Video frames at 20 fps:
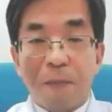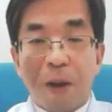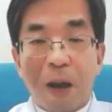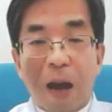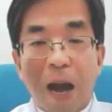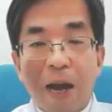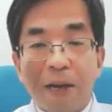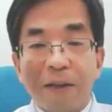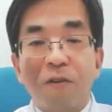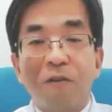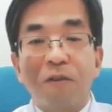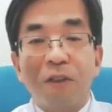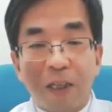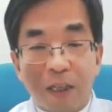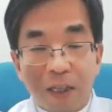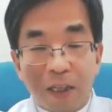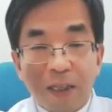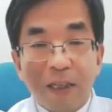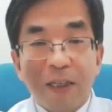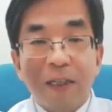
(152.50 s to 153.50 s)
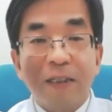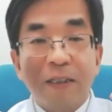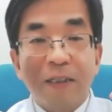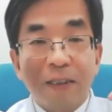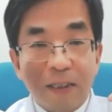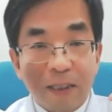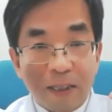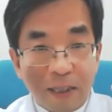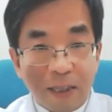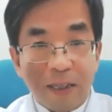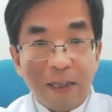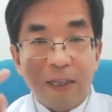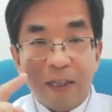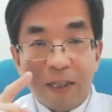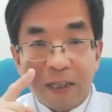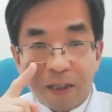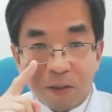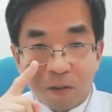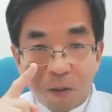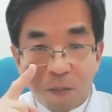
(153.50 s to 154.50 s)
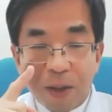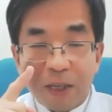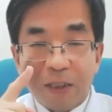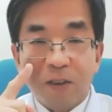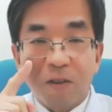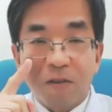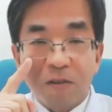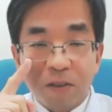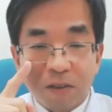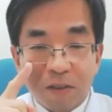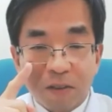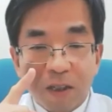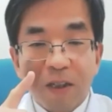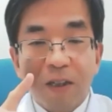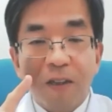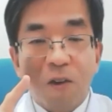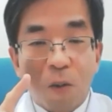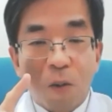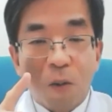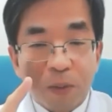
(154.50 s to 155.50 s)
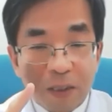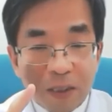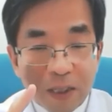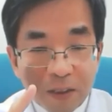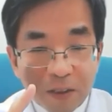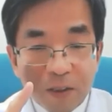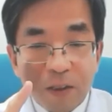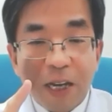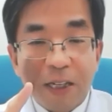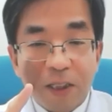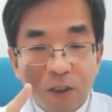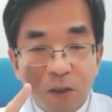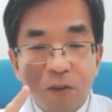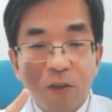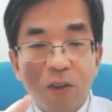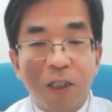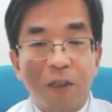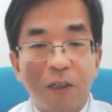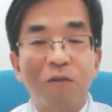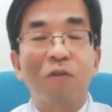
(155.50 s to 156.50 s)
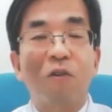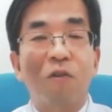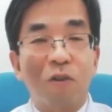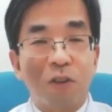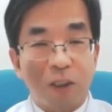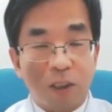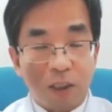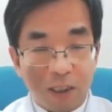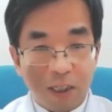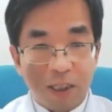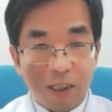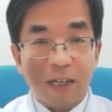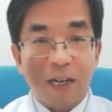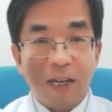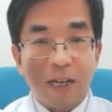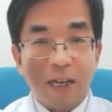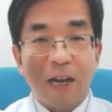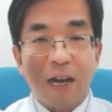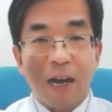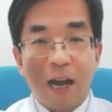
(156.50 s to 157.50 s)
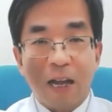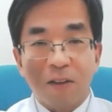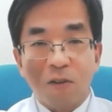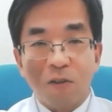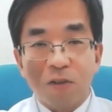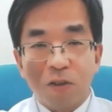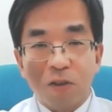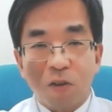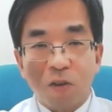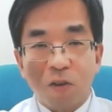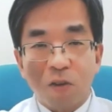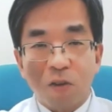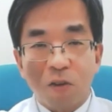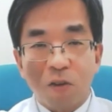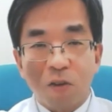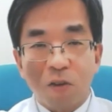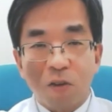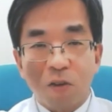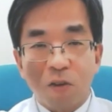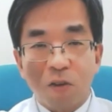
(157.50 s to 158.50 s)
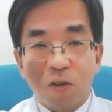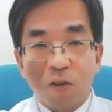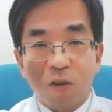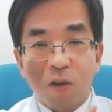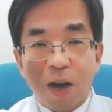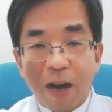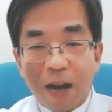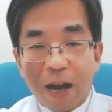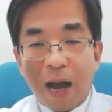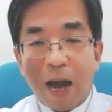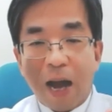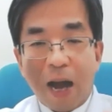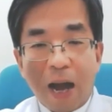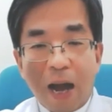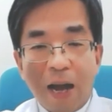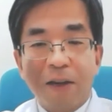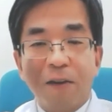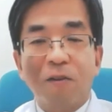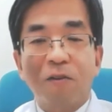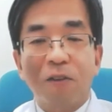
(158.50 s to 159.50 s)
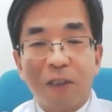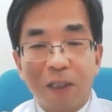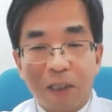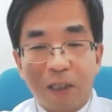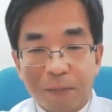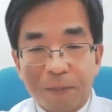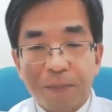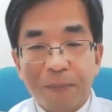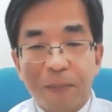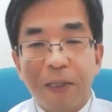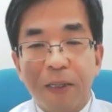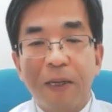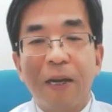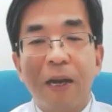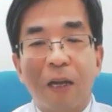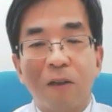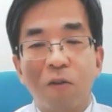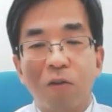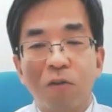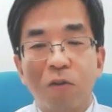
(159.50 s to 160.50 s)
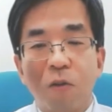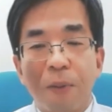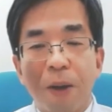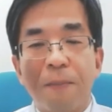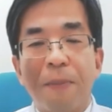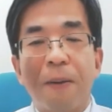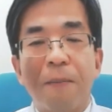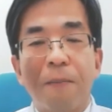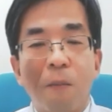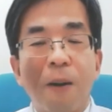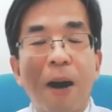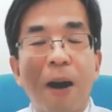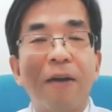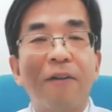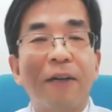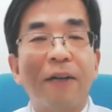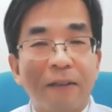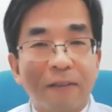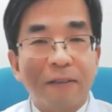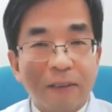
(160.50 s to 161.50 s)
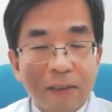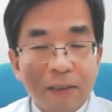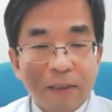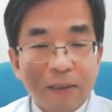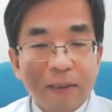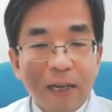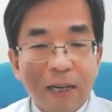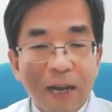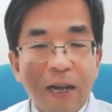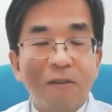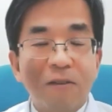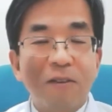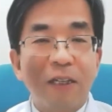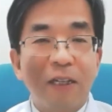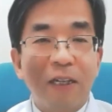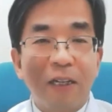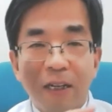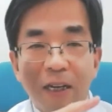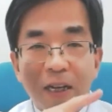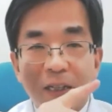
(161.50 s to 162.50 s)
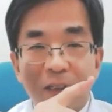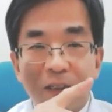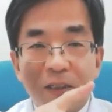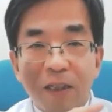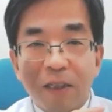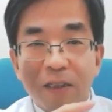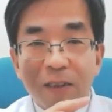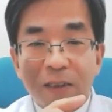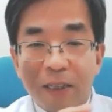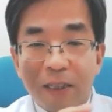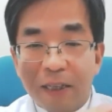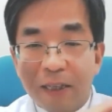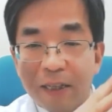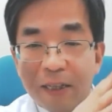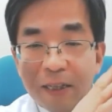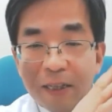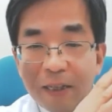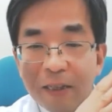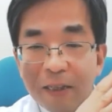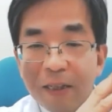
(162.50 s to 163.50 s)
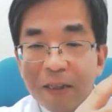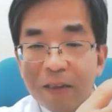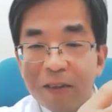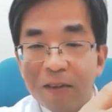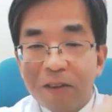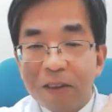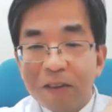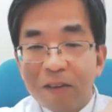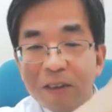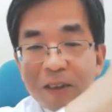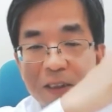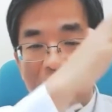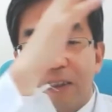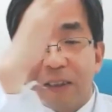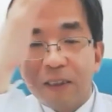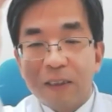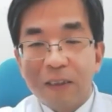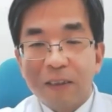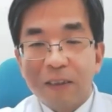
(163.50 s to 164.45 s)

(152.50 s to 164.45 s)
IoT, information communication technology, and also IoT, and also mobile health, and the using these